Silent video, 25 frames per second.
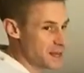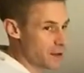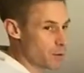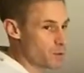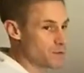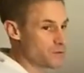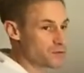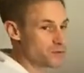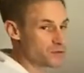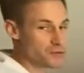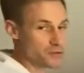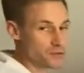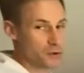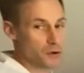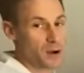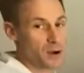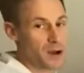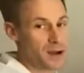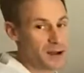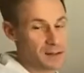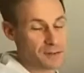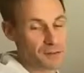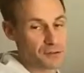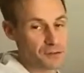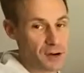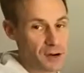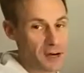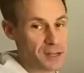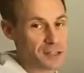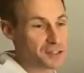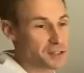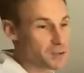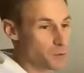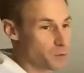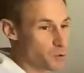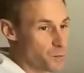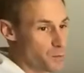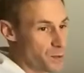that we've created
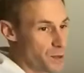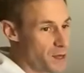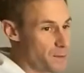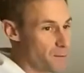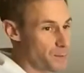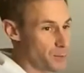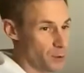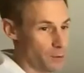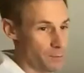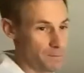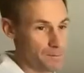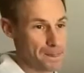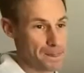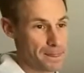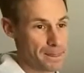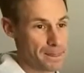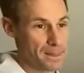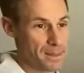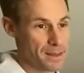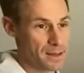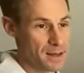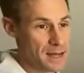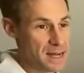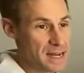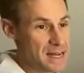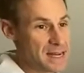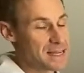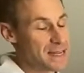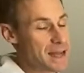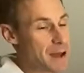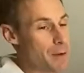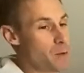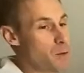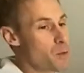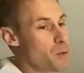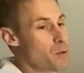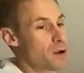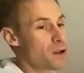structurally with people.
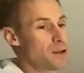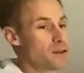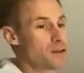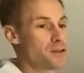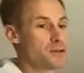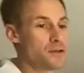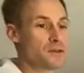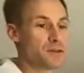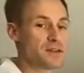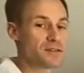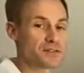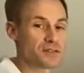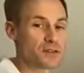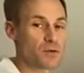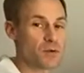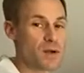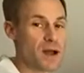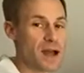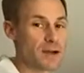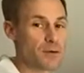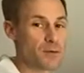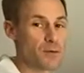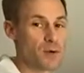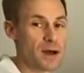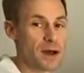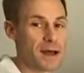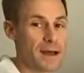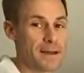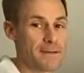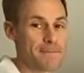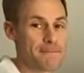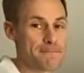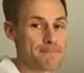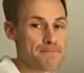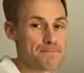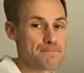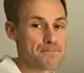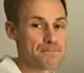Now we want to do this the right way.
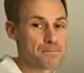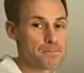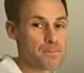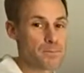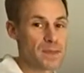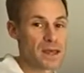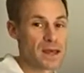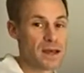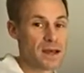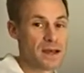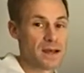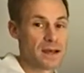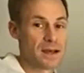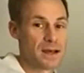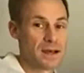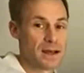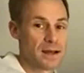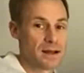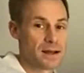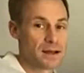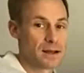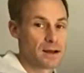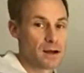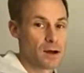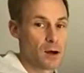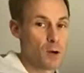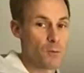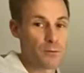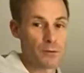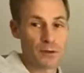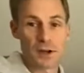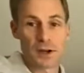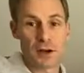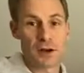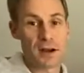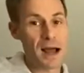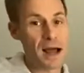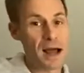
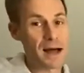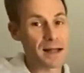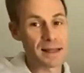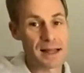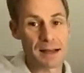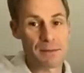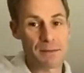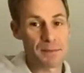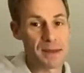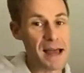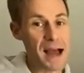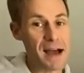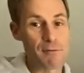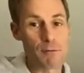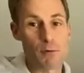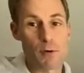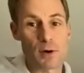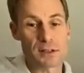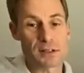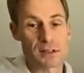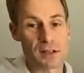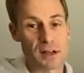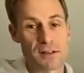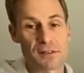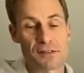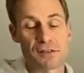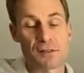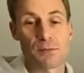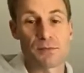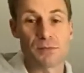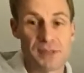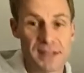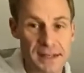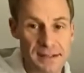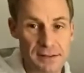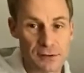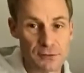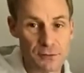Hopefully you're not like me. I've worked on some
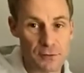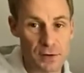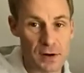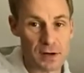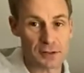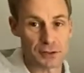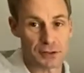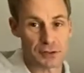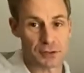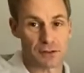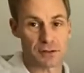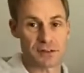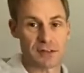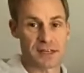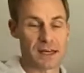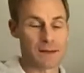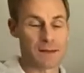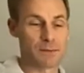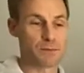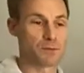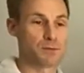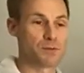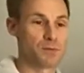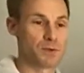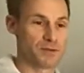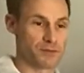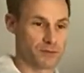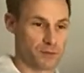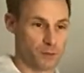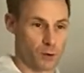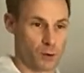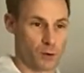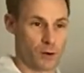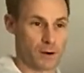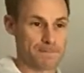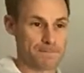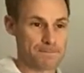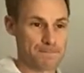dysfunctional teams
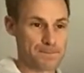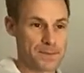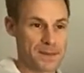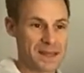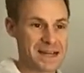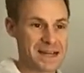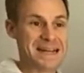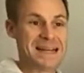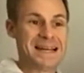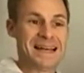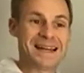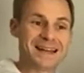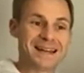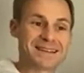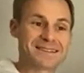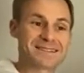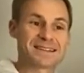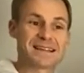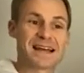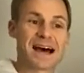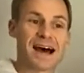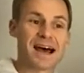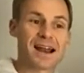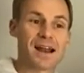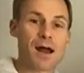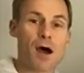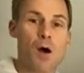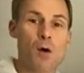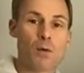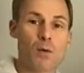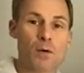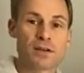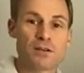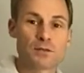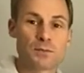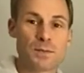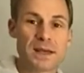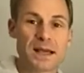before, and it's not
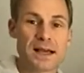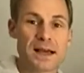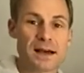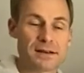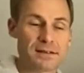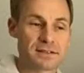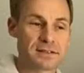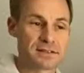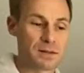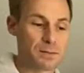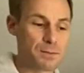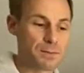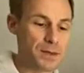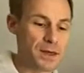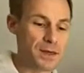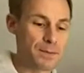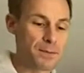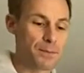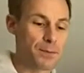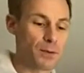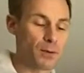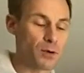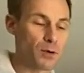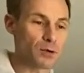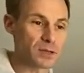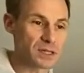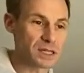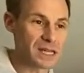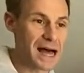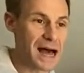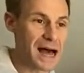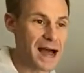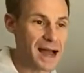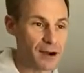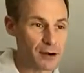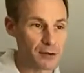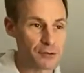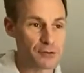always because the people are
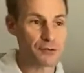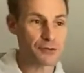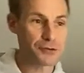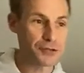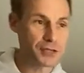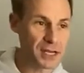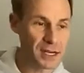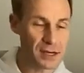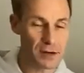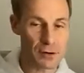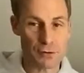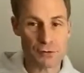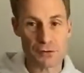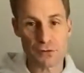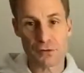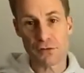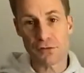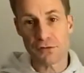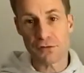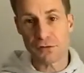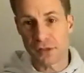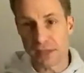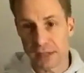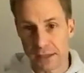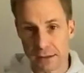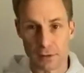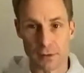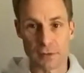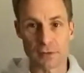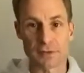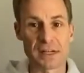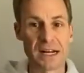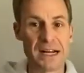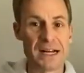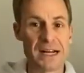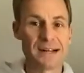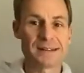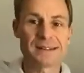liars or cheaters or
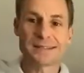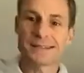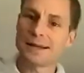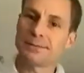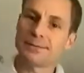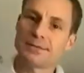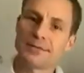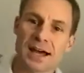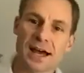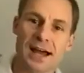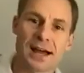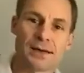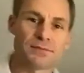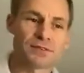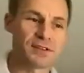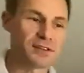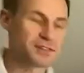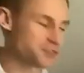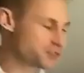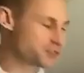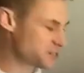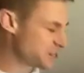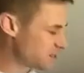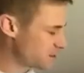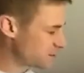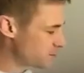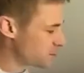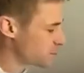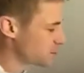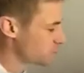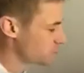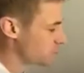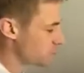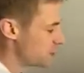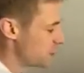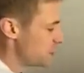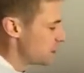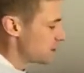stealers. Sometimes it's
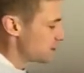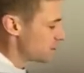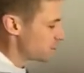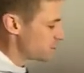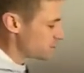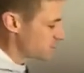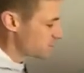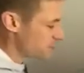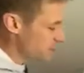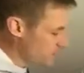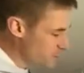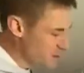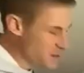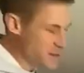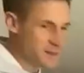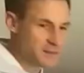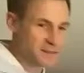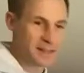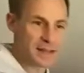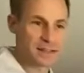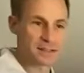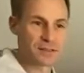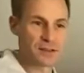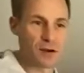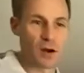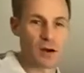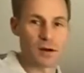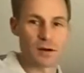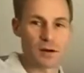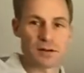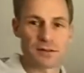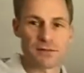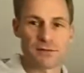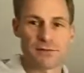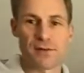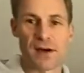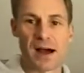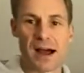that some of these things aren't
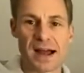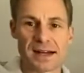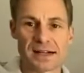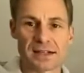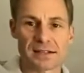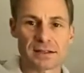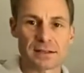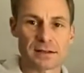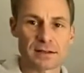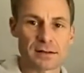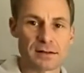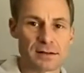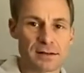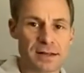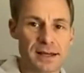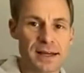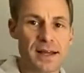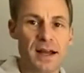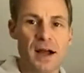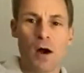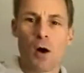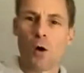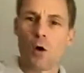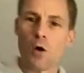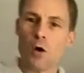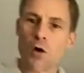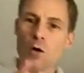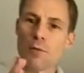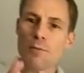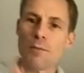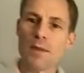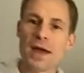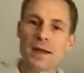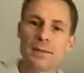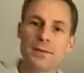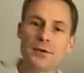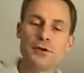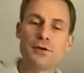defined clearly, or
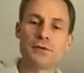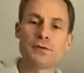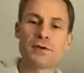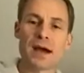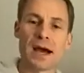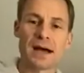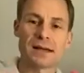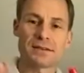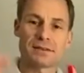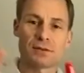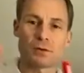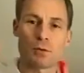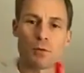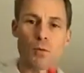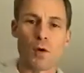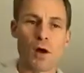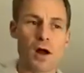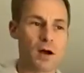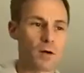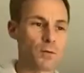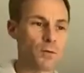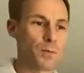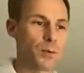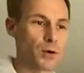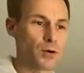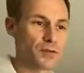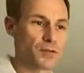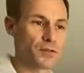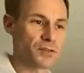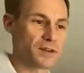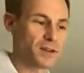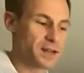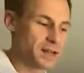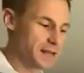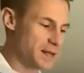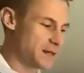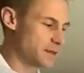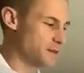maybe you've got the wrong
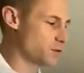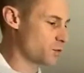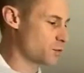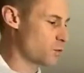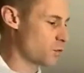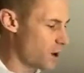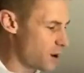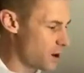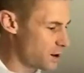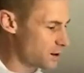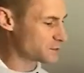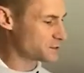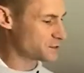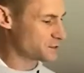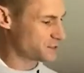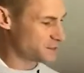person in the wrong